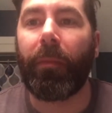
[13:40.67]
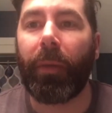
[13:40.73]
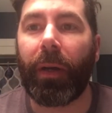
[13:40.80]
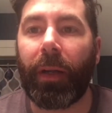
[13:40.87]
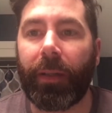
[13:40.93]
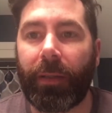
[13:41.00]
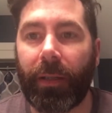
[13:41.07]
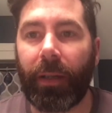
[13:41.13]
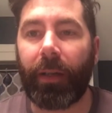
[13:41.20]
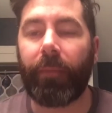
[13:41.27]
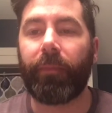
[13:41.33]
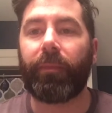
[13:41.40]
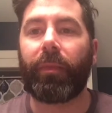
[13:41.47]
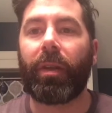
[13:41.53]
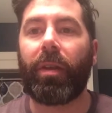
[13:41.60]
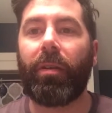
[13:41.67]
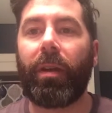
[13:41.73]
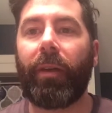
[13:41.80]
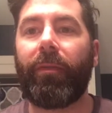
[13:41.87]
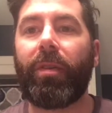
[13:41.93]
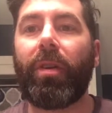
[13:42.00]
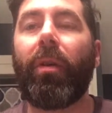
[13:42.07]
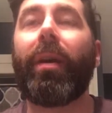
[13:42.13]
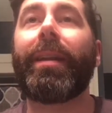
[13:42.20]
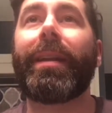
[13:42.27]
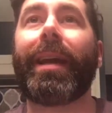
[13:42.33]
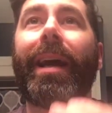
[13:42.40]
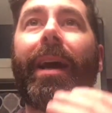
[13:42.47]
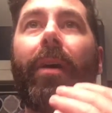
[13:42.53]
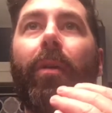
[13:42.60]
But you'd have no
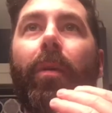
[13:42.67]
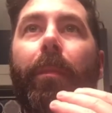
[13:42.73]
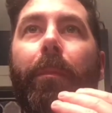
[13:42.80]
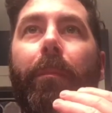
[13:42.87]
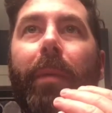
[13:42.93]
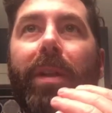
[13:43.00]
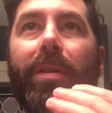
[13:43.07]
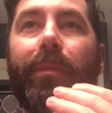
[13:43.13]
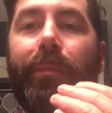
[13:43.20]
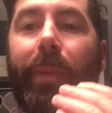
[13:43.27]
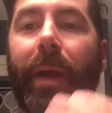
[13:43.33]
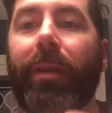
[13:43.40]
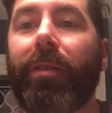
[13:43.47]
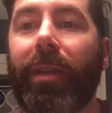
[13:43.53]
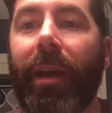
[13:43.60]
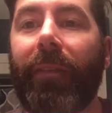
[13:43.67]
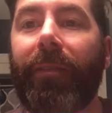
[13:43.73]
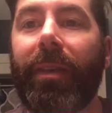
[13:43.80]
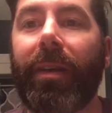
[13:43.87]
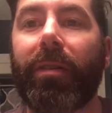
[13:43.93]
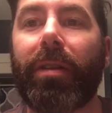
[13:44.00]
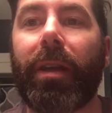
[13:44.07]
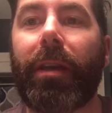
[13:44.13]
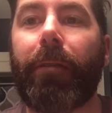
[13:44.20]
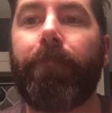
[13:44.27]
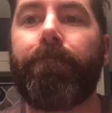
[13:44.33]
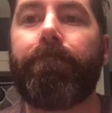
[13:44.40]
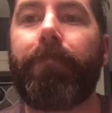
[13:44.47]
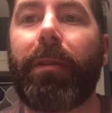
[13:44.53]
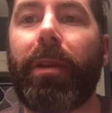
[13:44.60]
idea how much better that feels. Like
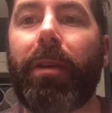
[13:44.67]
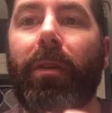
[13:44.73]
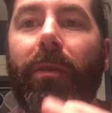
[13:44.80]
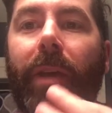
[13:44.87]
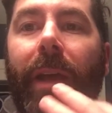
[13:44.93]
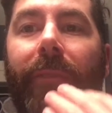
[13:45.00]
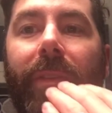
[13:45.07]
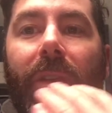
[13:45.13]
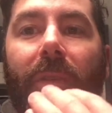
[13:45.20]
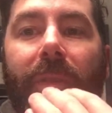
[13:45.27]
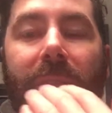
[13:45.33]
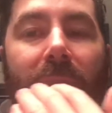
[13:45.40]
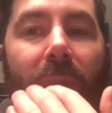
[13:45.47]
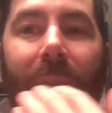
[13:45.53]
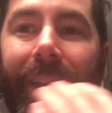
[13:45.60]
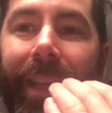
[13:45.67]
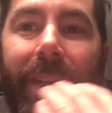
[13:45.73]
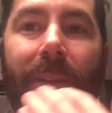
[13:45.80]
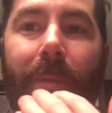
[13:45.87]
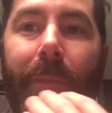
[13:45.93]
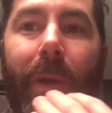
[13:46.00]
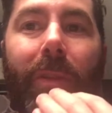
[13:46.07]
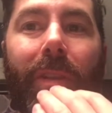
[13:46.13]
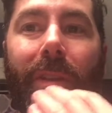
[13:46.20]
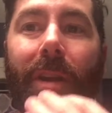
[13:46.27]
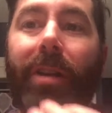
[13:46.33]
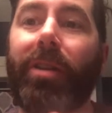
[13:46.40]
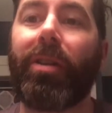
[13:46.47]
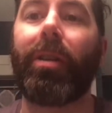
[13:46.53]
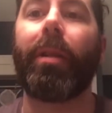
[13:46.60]
you don't have it always going in your mouth and
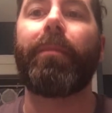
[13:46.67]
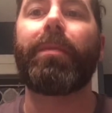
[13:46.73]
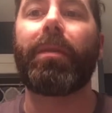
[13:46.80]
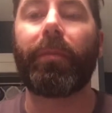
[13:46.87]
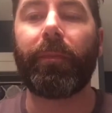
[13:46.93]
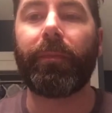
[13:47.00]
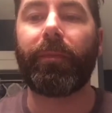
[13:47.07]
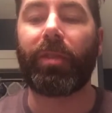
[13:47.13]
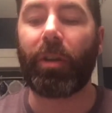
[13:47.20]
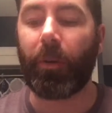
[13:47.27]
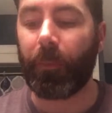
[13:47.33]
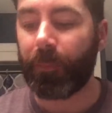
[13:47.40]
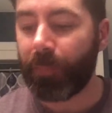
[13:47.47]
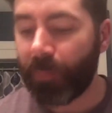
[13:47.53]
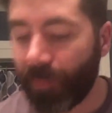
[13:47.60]
on your lips. So